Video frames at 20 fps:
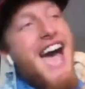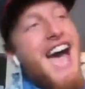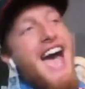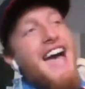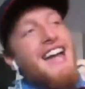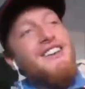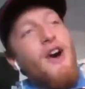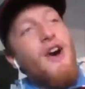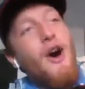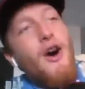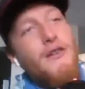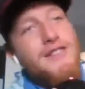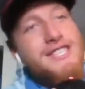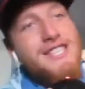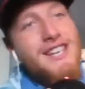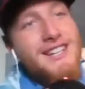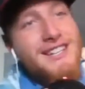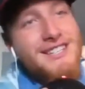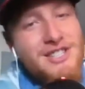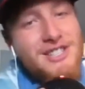all of a
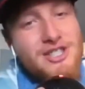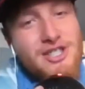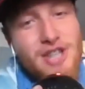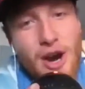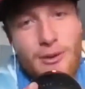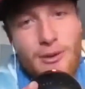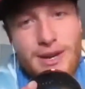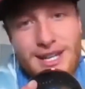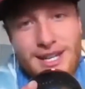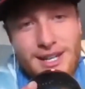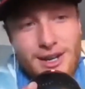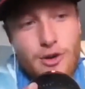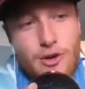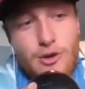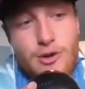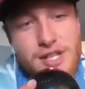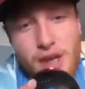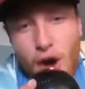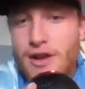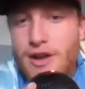sudden Joey, who
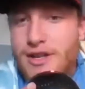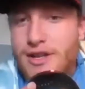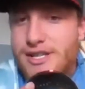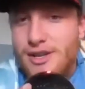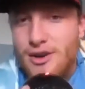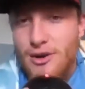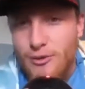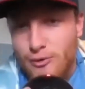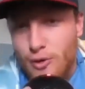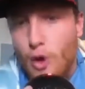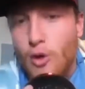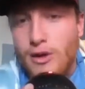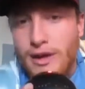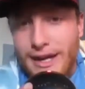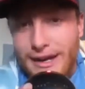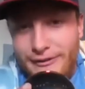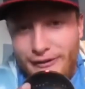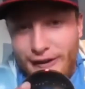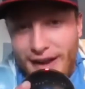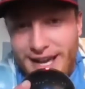is also
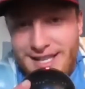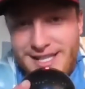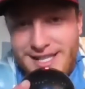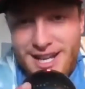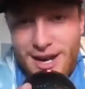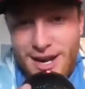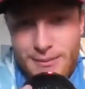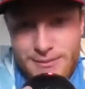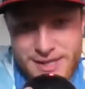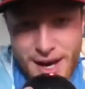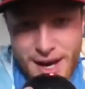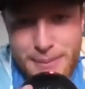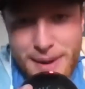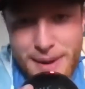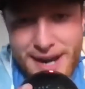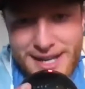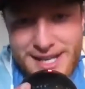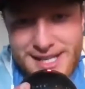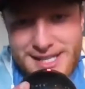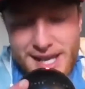rolling face, comes up
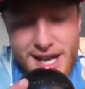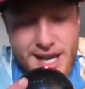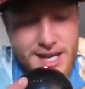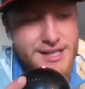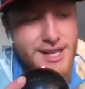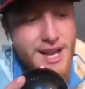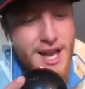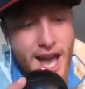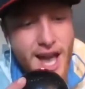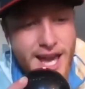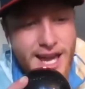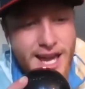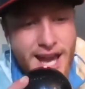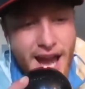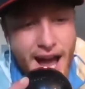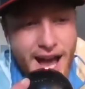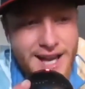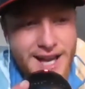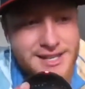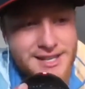and he says, "Hey
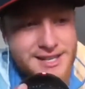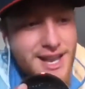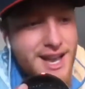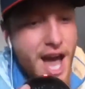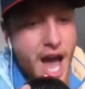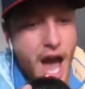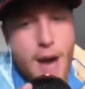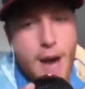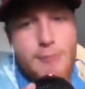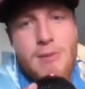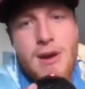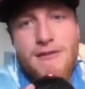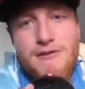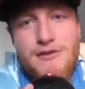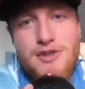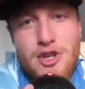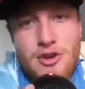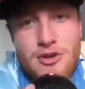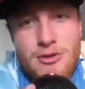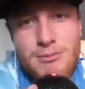guys, MF
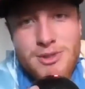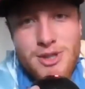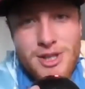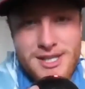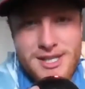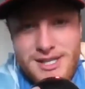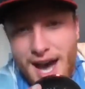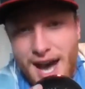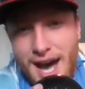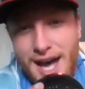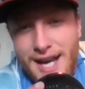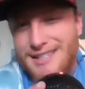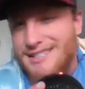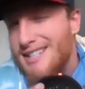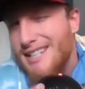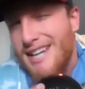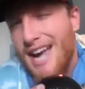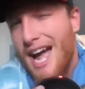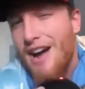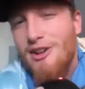Doom just died." And it's
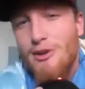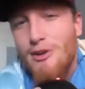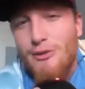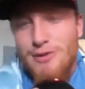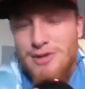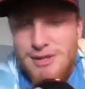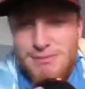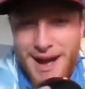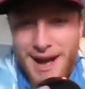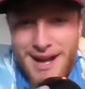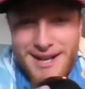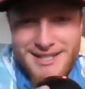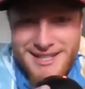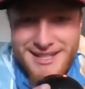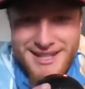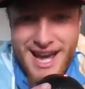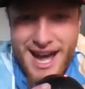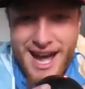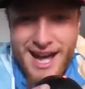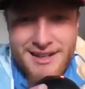like, how do you respond to
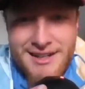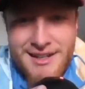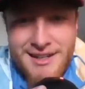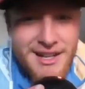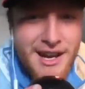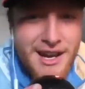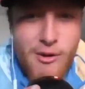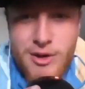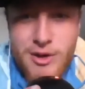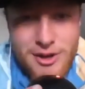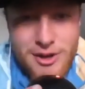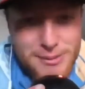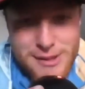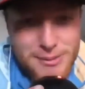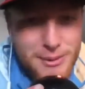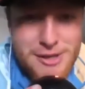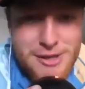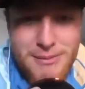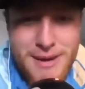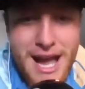that when you're
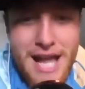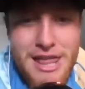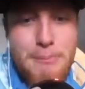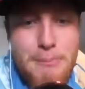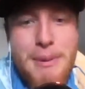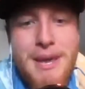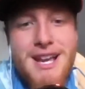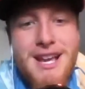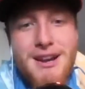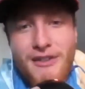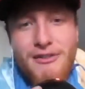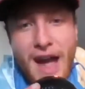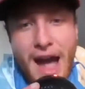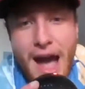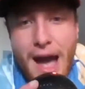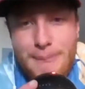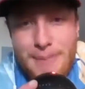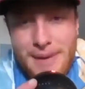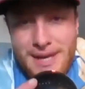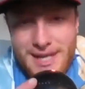supposed to be at the peak of
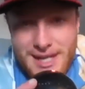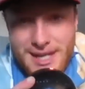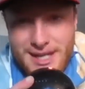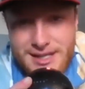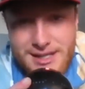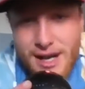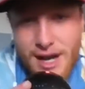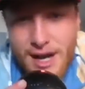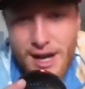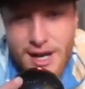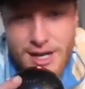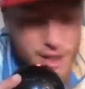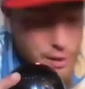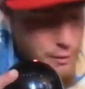happiness? So we